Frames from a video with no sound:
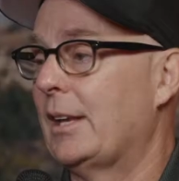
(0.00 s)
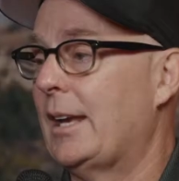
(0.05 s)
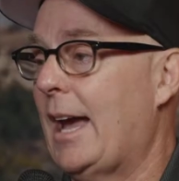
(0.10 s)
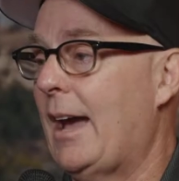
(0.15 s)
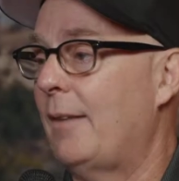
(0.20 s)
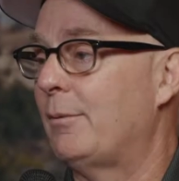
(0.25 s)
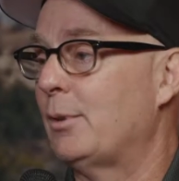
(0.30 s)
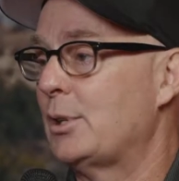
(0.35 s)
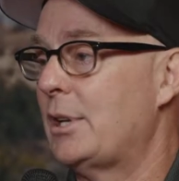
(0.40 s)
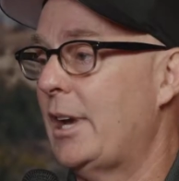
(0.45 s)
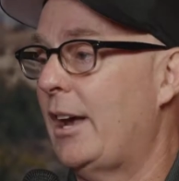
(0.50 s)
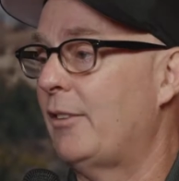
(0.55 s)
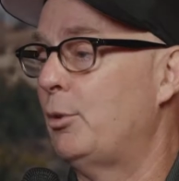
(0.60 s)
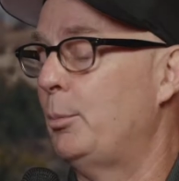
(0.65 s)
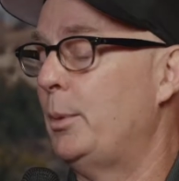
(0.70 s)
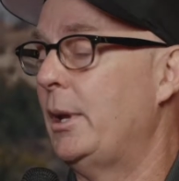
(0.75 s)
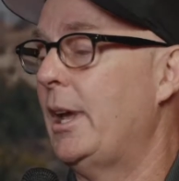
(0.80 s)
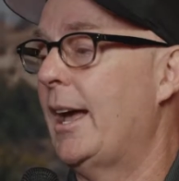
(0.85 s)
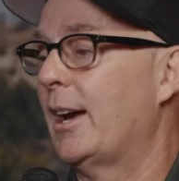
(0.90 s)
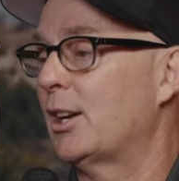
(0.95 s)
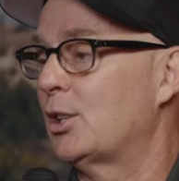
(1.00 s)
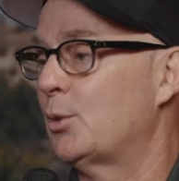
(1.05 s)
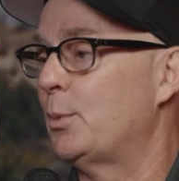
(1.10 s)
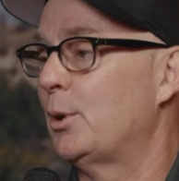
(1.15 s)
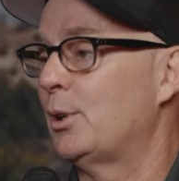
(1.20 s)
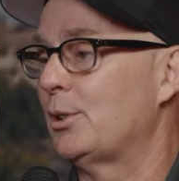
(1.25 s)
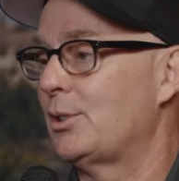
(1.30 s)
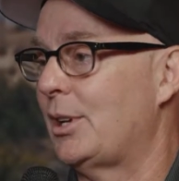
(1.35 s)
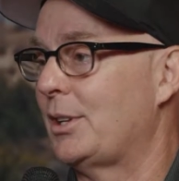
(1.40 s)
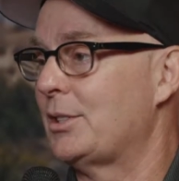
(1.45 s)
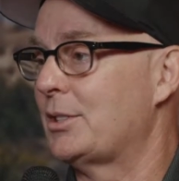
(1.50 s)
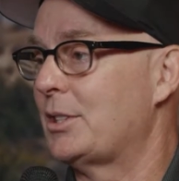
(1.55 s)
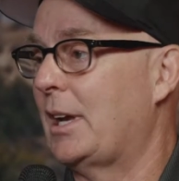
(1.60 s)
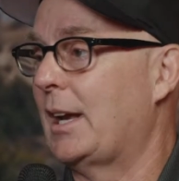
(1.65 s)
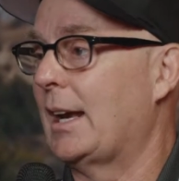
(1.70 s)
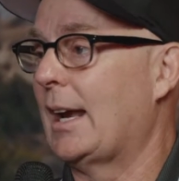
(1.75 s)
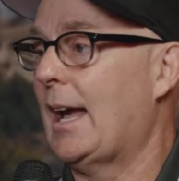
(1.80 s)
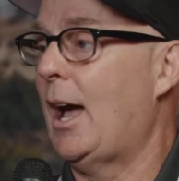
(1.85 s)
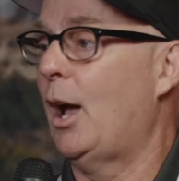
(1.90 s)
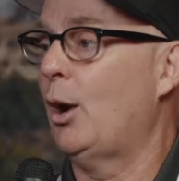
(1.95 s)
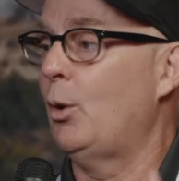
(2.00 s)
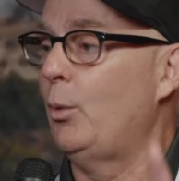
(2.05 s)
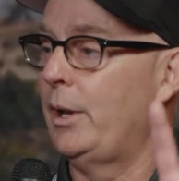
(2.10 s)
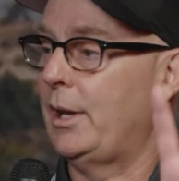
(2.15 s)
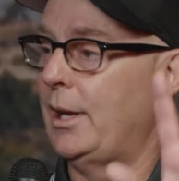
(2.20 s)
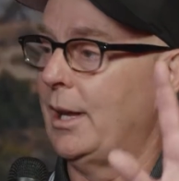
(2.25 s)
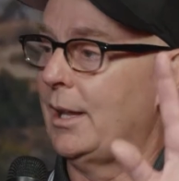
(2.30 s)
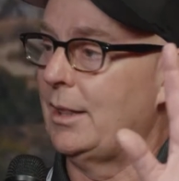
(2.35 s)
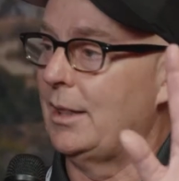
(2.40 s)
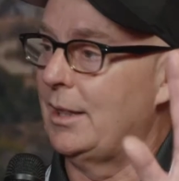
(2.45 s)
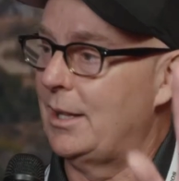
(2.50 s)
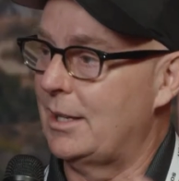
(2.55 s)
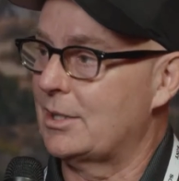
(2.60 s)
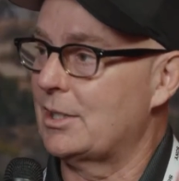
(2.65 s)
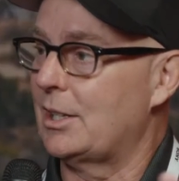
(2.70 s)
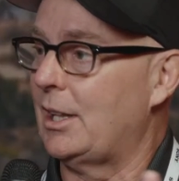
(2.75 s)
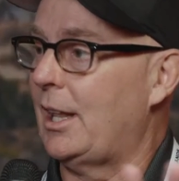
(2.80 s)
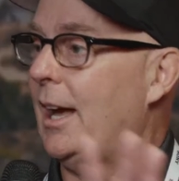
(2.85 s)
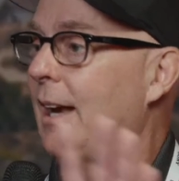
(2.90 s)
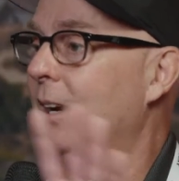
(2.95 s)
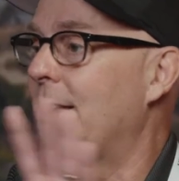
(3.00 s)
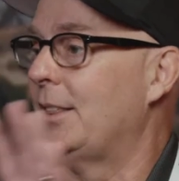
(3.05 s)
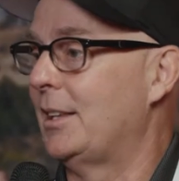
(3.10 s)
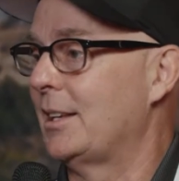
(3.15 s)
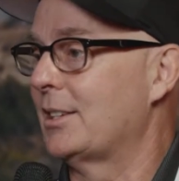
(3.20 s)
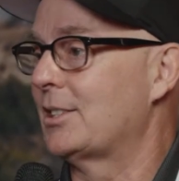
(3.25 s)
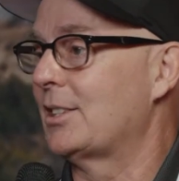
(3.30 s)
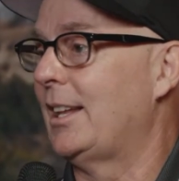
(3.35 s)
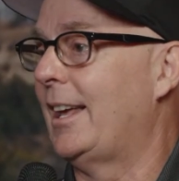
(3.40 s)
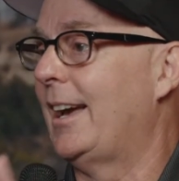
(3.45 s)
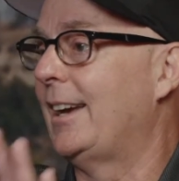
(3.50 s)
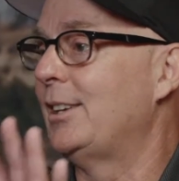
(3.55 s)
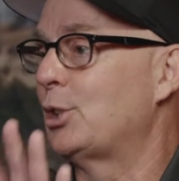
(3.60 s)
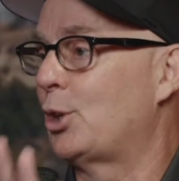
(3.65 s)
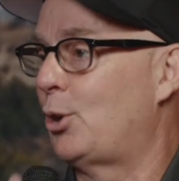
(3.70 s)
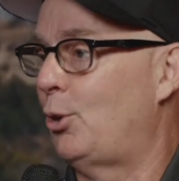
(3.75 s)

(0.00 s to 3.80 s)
gaffers have to be experts on saying, how do we get this light and this light to